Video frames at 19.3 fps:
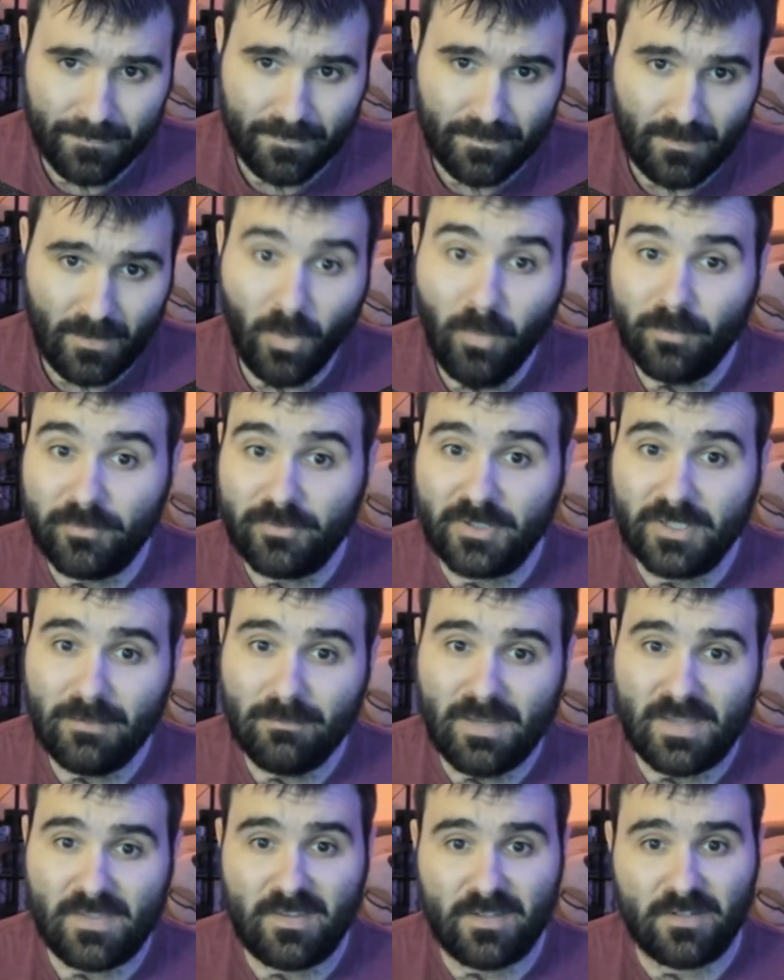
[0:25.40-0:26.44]
Hopefully,
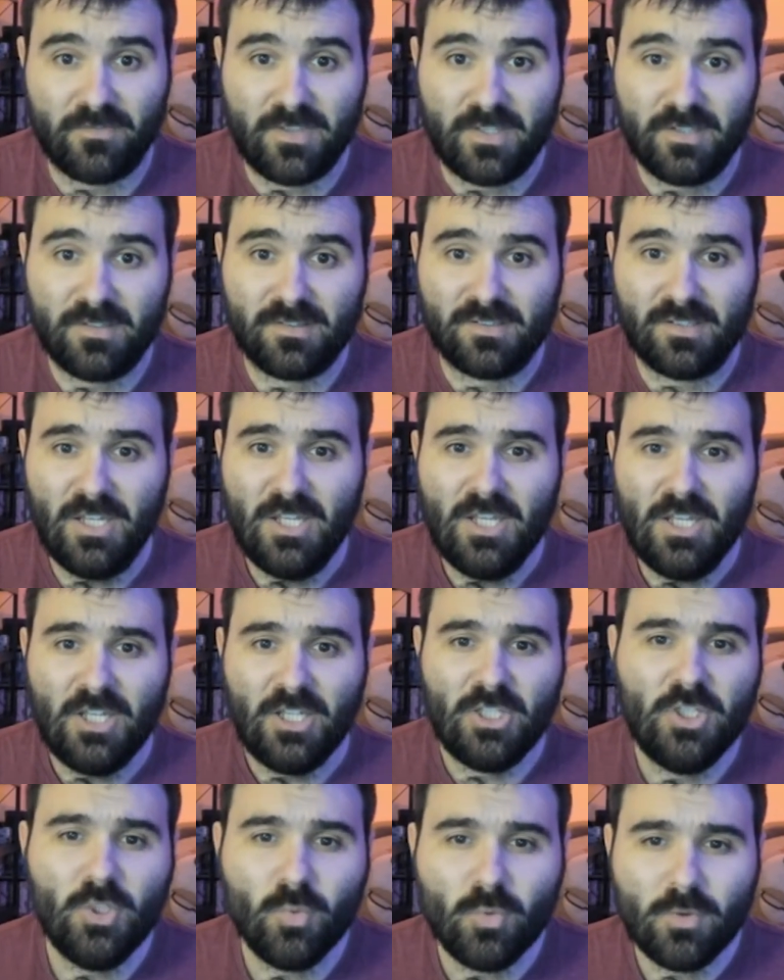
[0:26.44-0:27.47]
by the end of this,
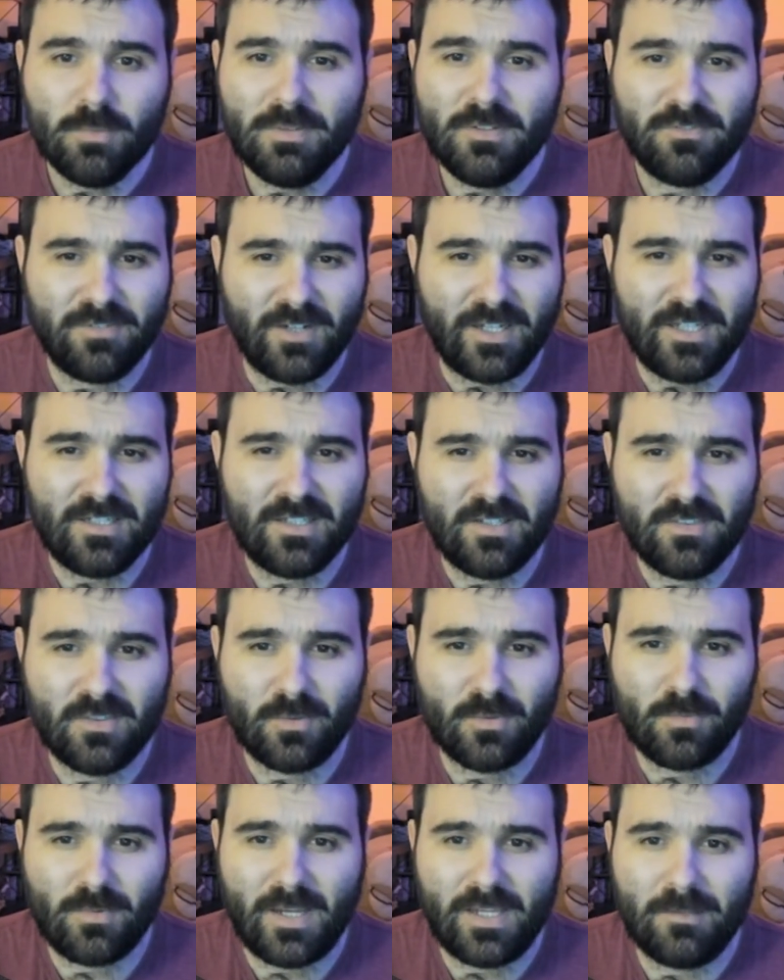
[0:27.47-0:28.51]
you will be finding
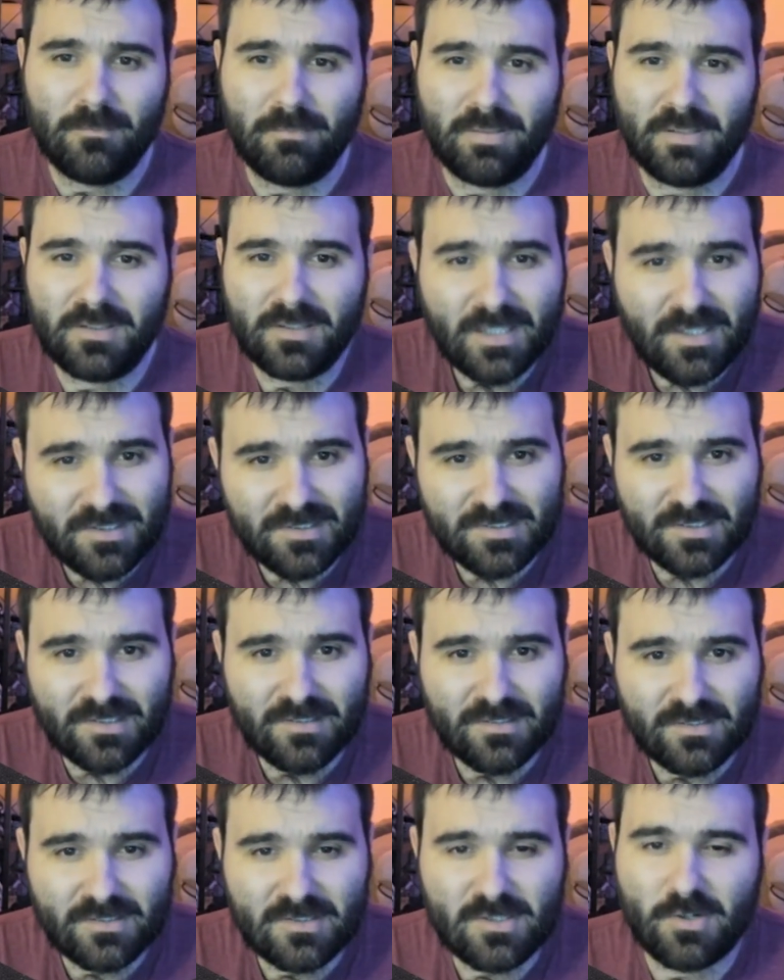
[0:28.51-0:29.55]
the right
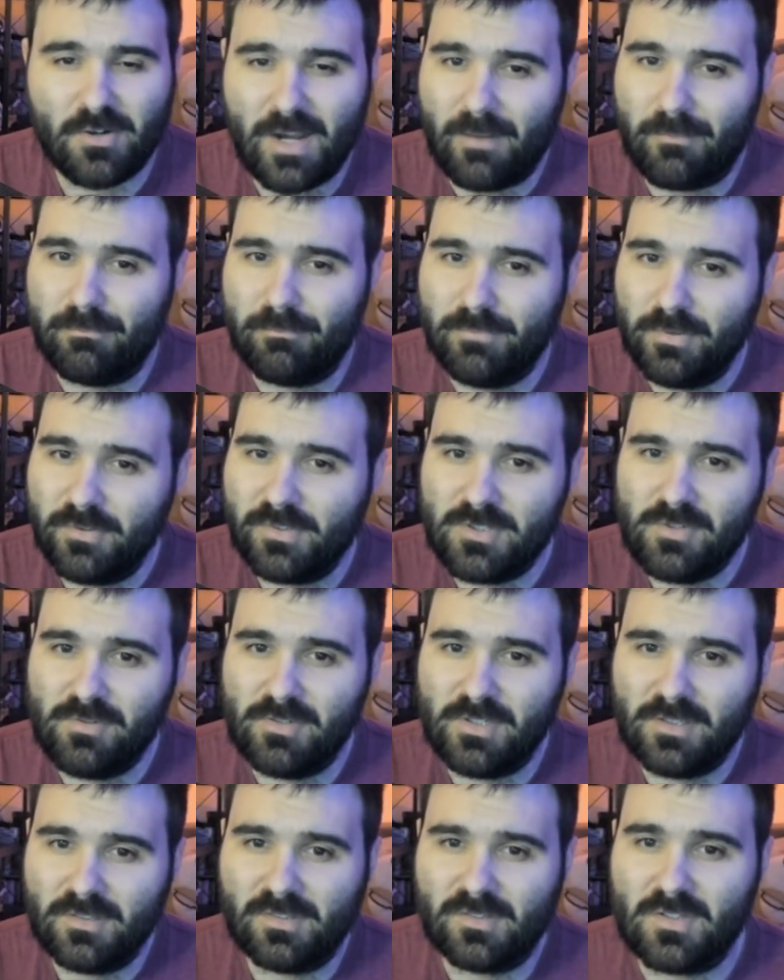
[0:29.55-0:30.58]
places to grab boost
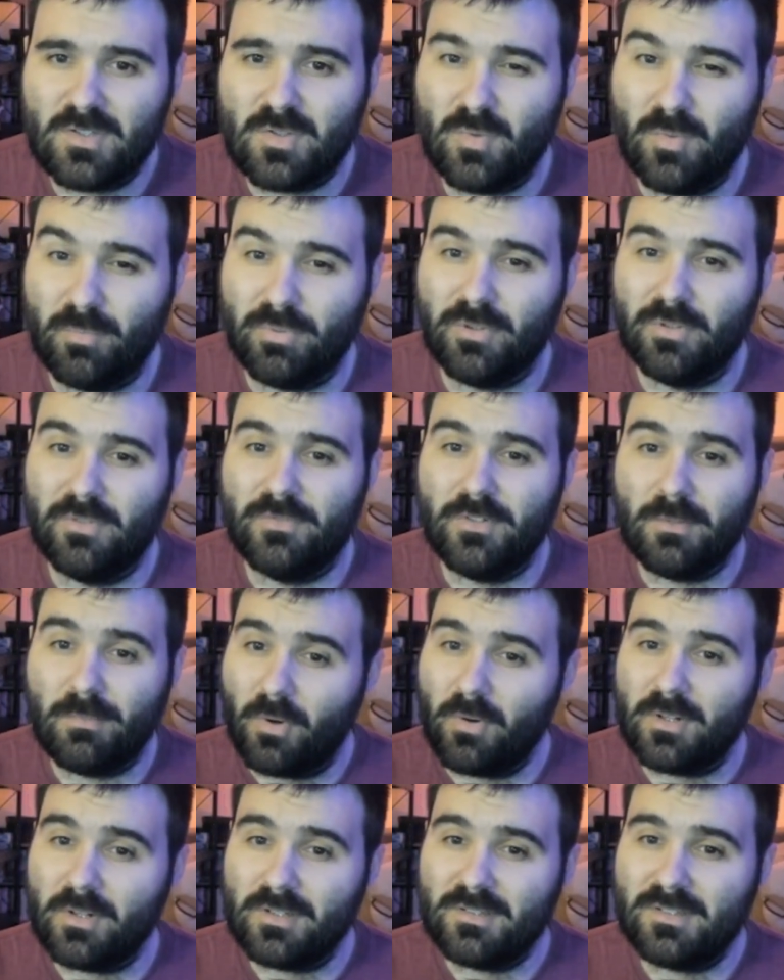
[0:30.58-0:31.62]
units to improve your
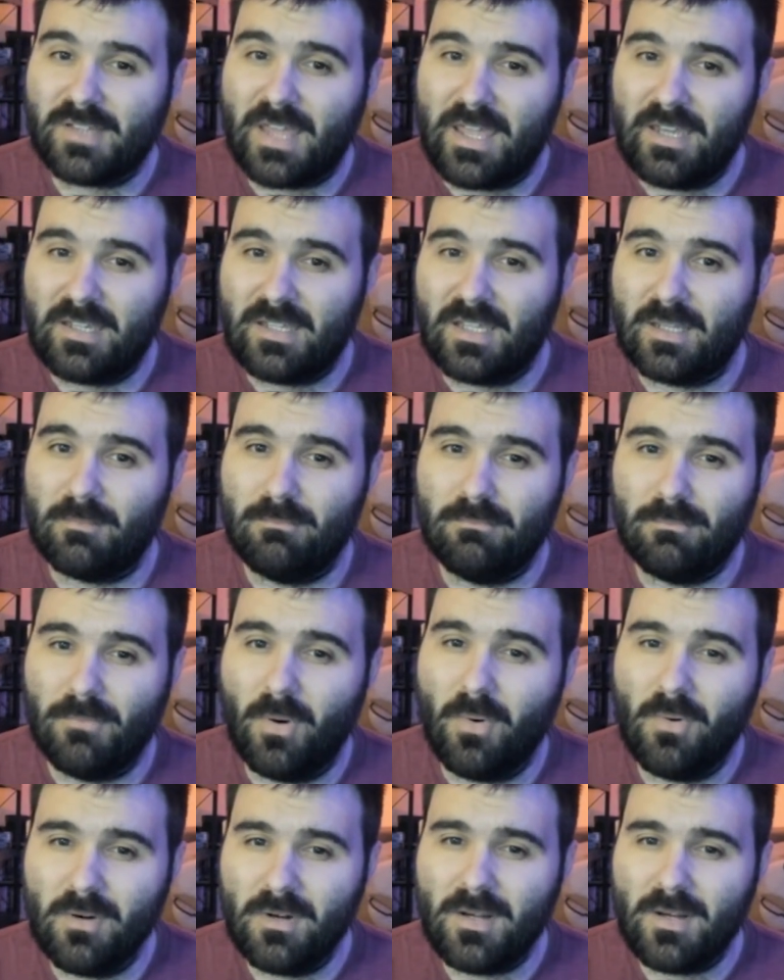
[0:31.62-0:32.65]
boards and get
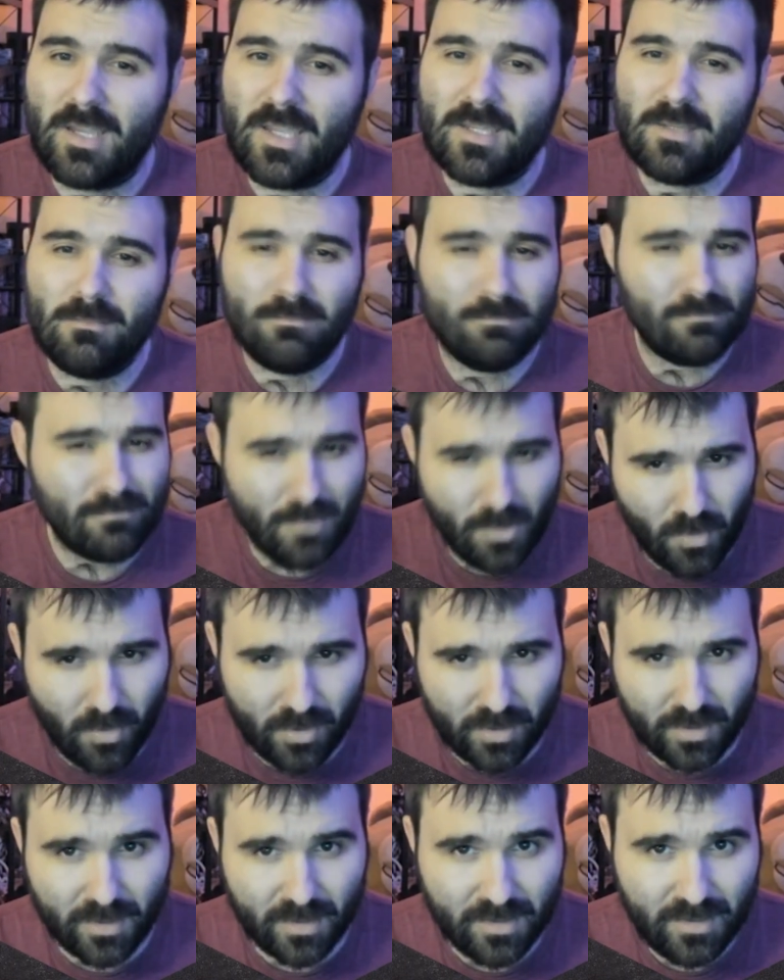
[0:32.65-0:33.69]
more and
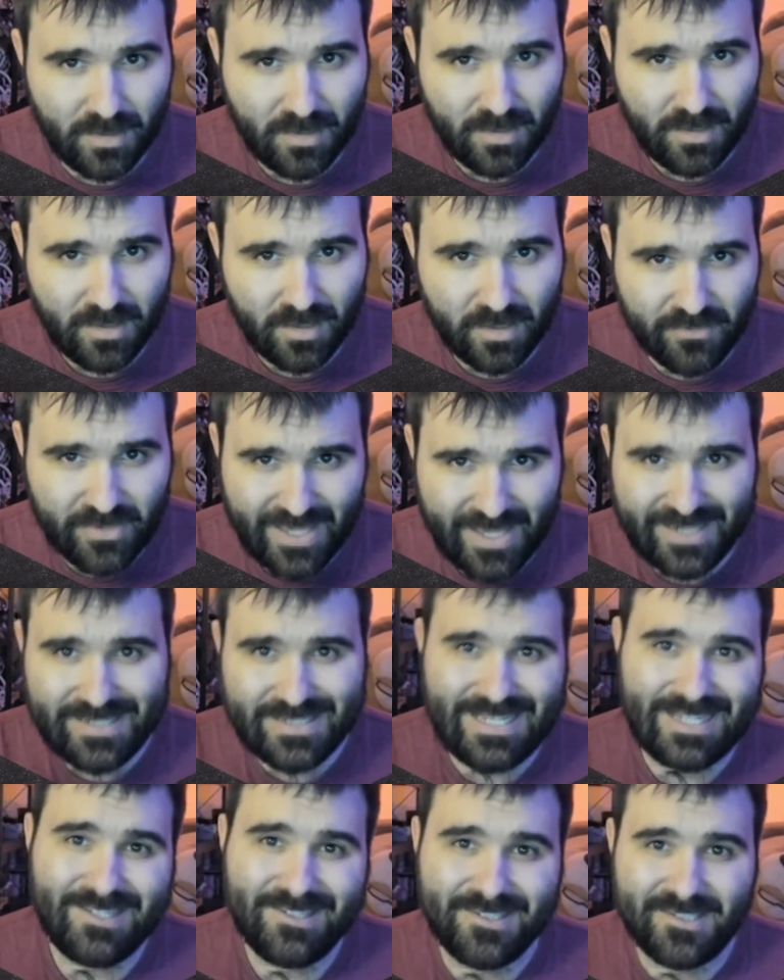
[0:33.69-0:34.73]
more of
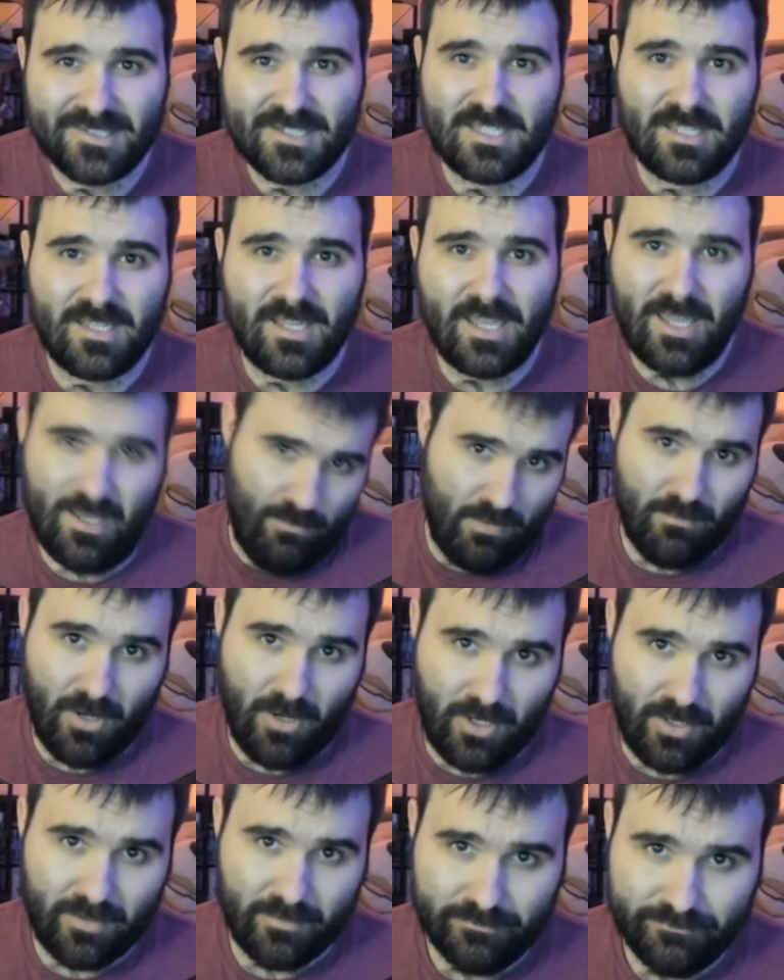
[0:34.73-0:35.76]
that tasty
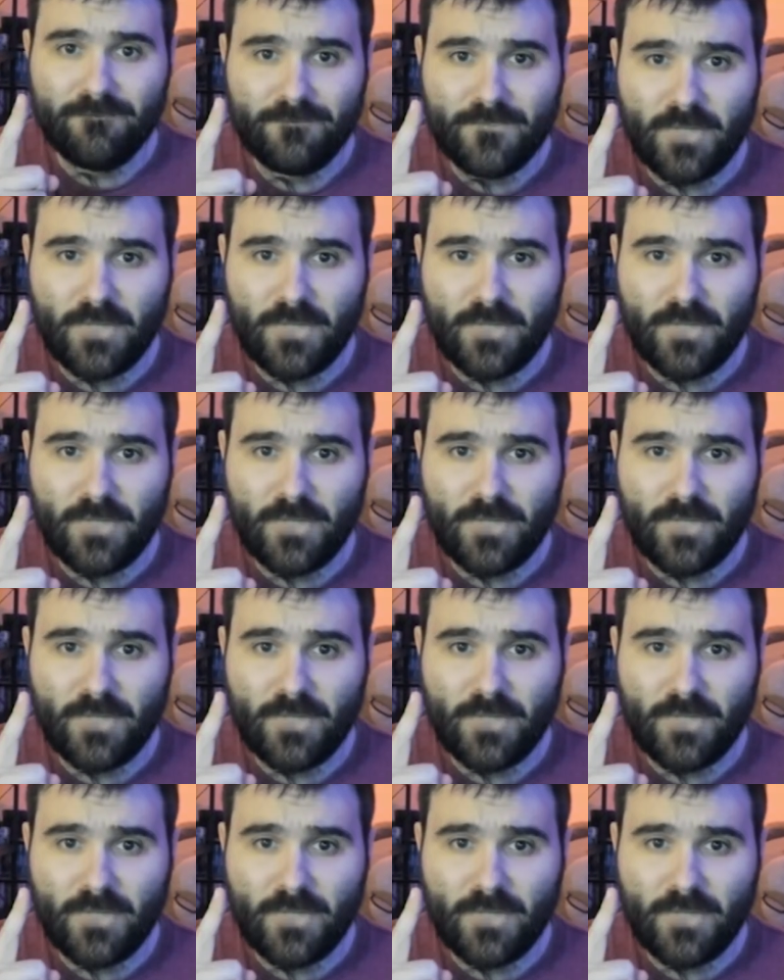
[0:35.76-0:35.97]
MMR.